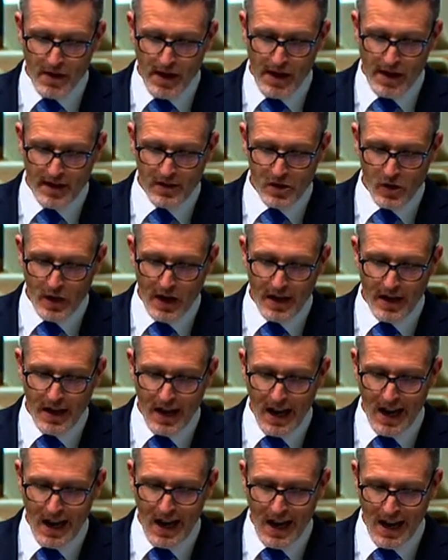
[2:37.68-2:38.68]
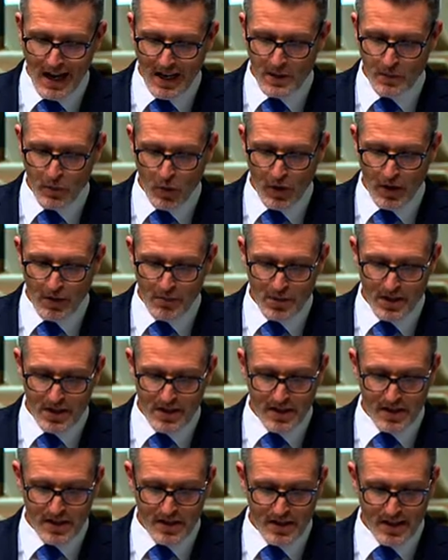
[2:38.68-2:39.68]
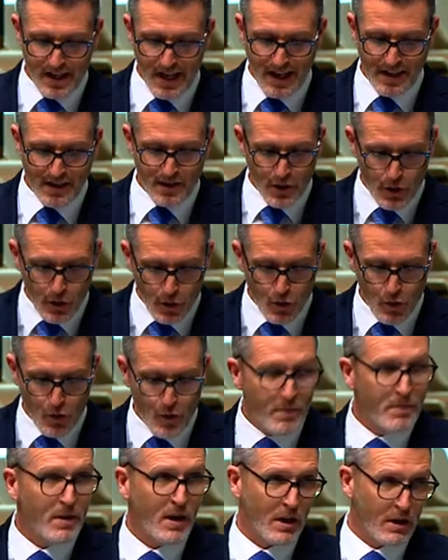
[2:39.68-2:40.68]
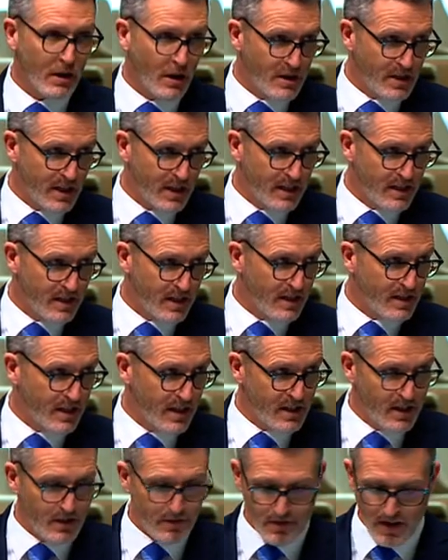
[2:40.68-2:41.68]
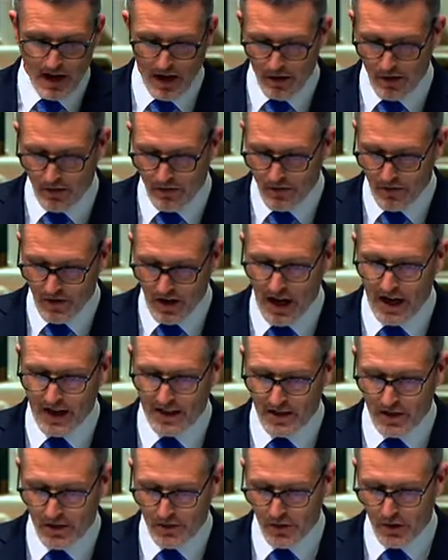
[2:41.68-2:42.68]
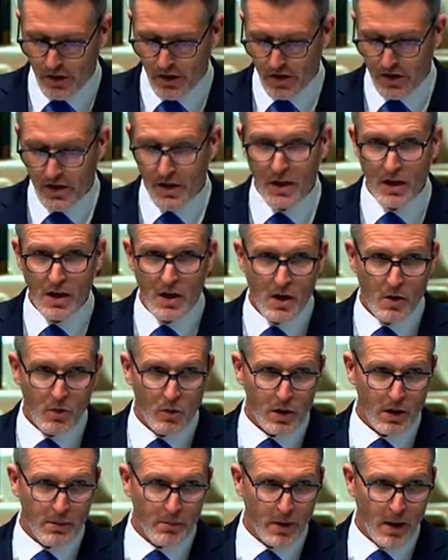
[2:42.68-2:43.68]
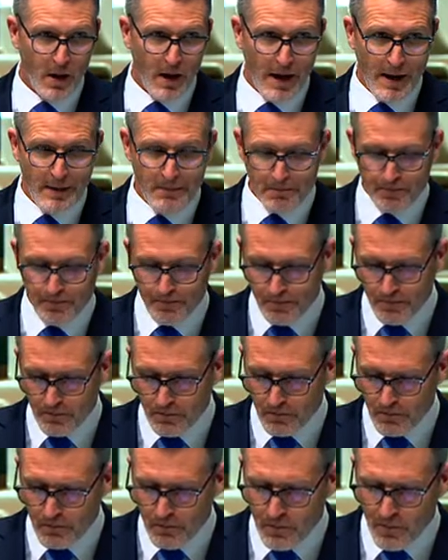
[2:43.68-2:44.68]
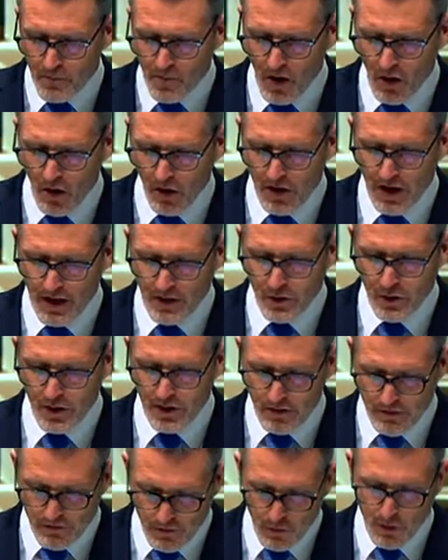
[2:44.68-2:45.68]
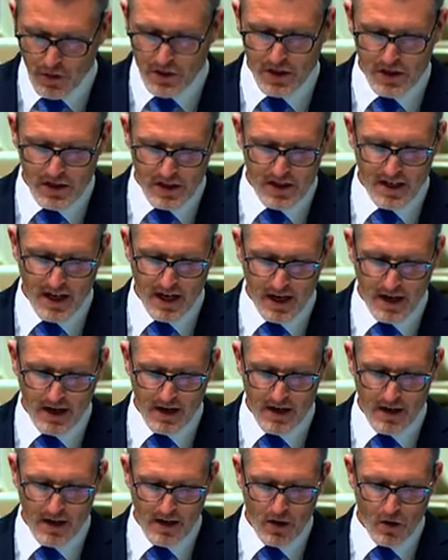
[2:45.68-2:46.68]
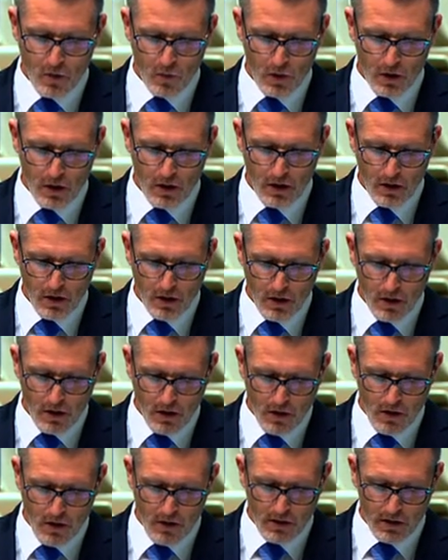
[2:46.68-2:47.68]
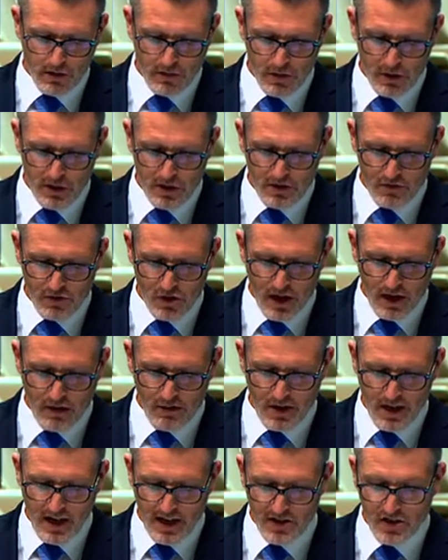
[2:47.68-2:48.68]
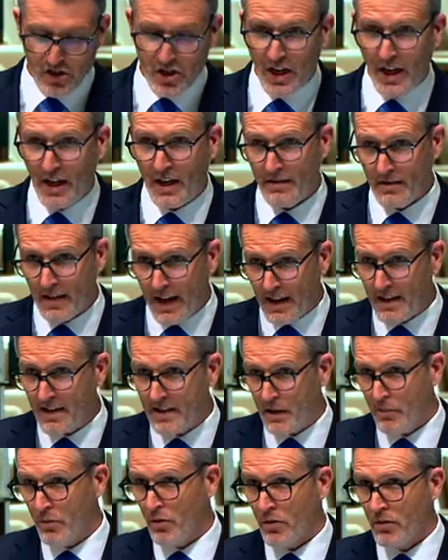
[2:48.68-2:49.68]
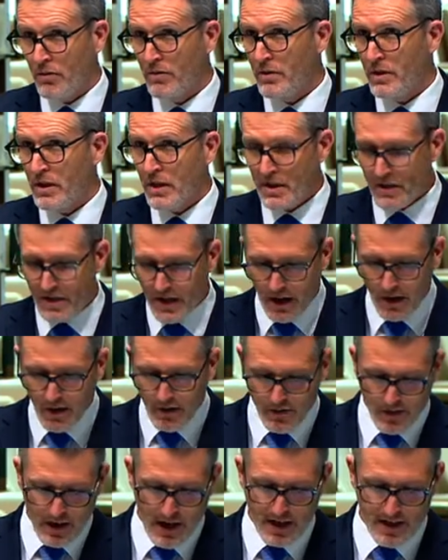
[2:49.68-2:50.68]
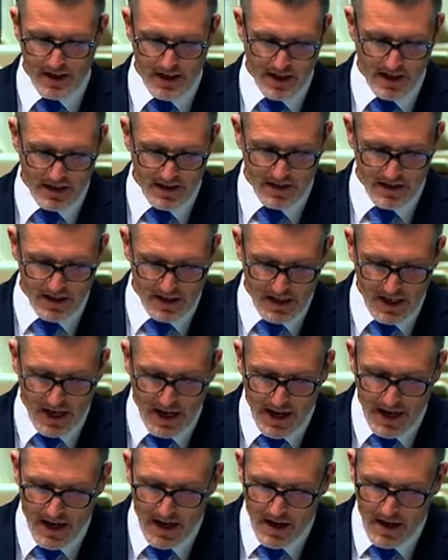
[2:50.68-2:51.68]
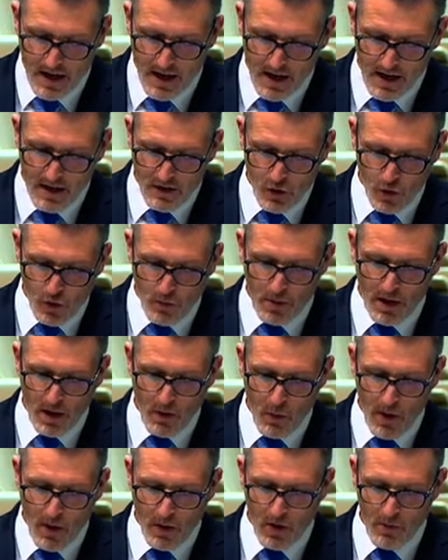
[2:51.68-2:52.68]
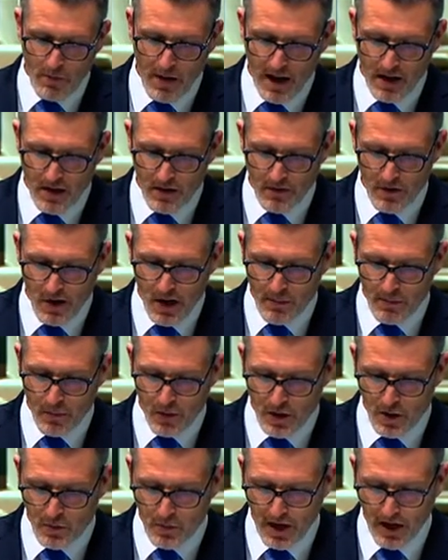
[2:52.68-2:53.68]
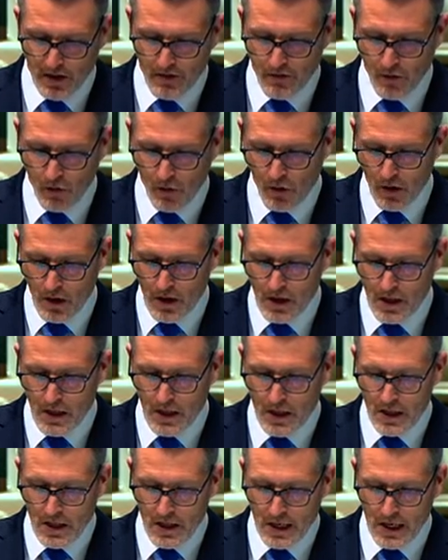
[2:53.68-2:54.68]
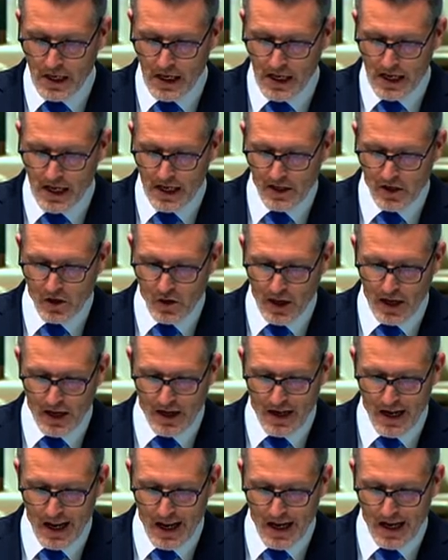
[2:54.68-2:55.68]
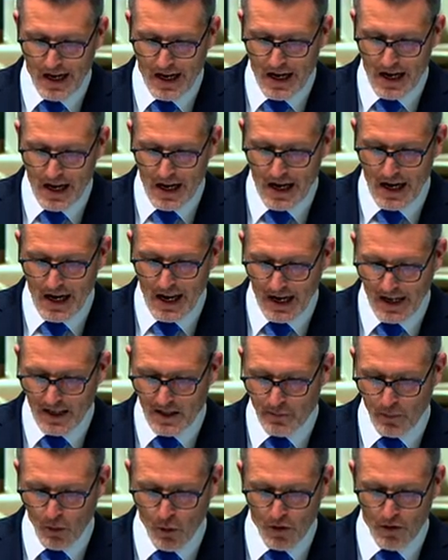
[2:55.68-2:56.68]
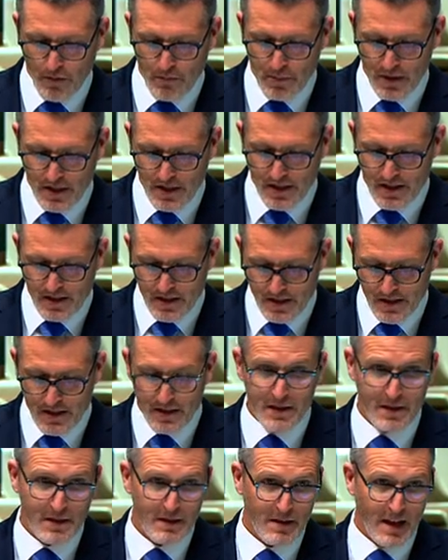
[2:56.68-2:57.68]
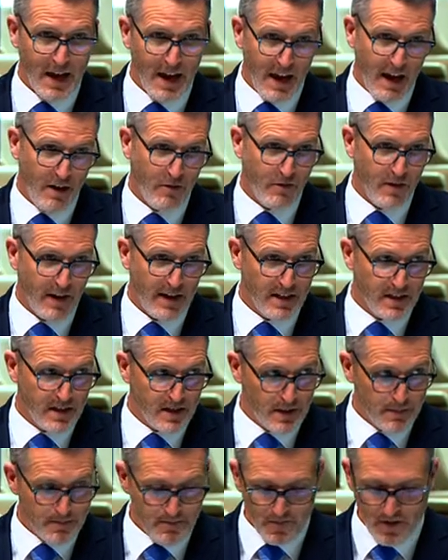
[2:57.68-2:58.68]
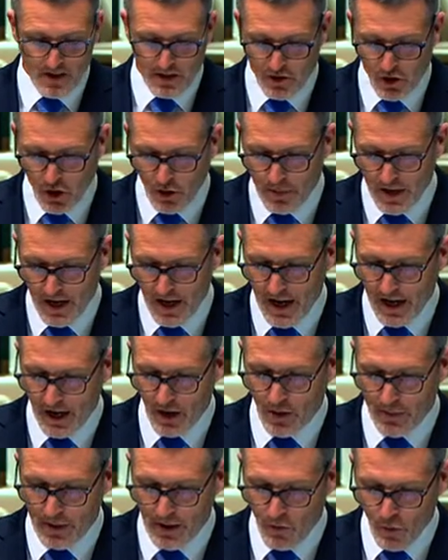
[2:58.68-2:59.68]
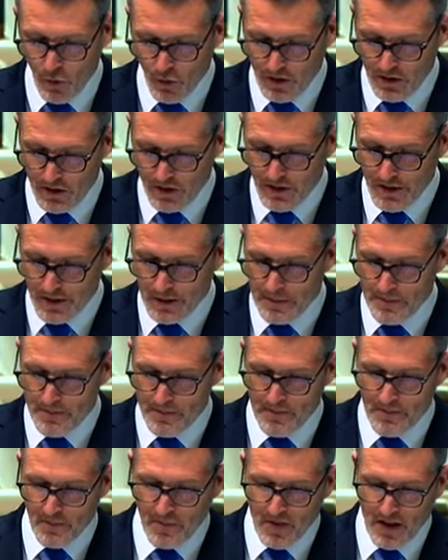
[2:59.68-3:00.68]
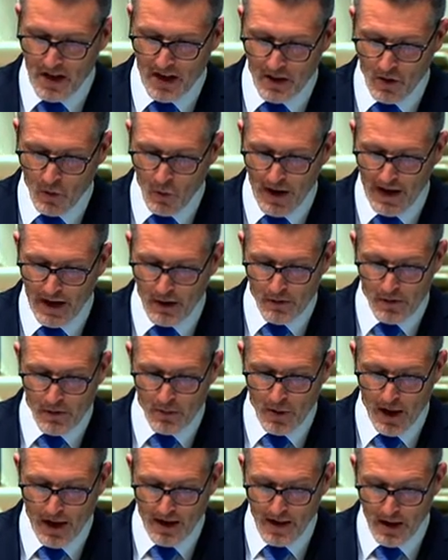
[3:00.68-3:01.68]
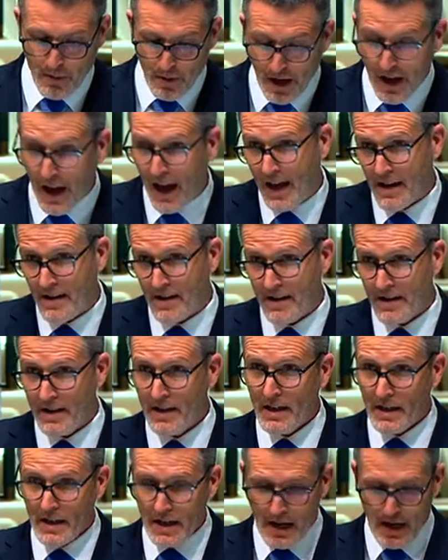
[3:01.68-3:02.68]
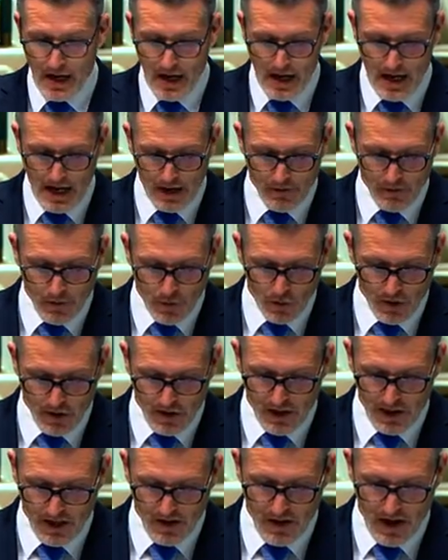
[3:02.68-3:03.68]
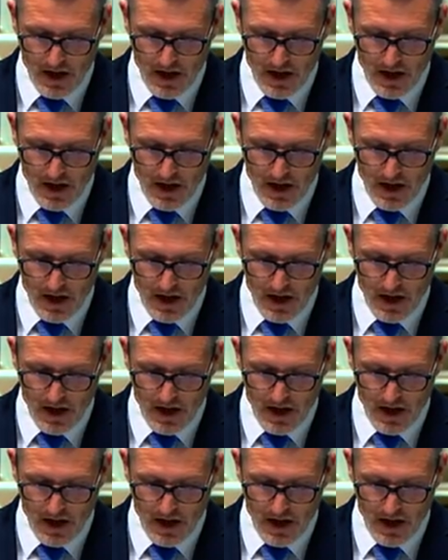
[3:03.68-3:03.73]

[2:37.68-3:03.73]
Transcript: Australian exporting businesses get two closely successive tariff cuts. The first will apply on entry into force, and the second will occur on the 1st of January next year. That double tariff cut, needless to say, should be a welcome end-of-year prospect for Australian export businesses. They have faced choppy economic waters in the wake of the pandemic and, unfortunately, in the